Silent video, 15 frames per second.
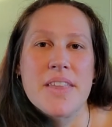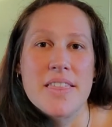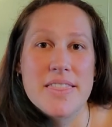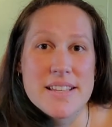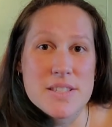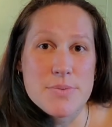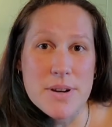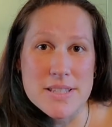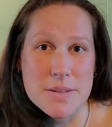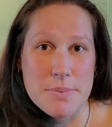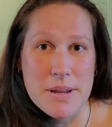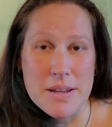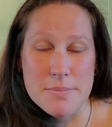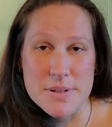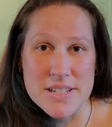This
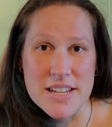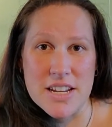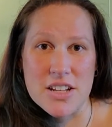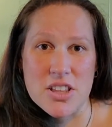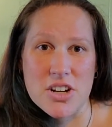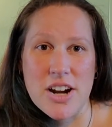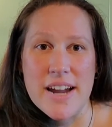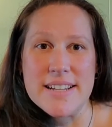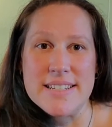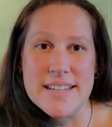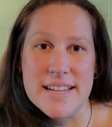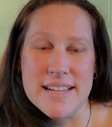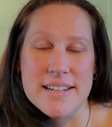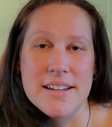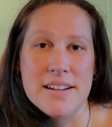recipe in particular I
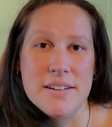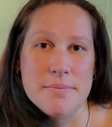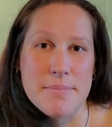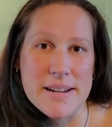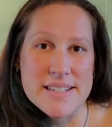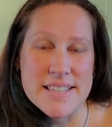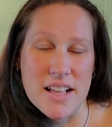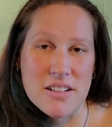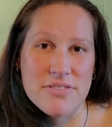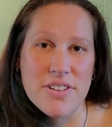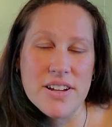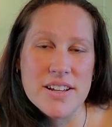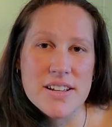did myself.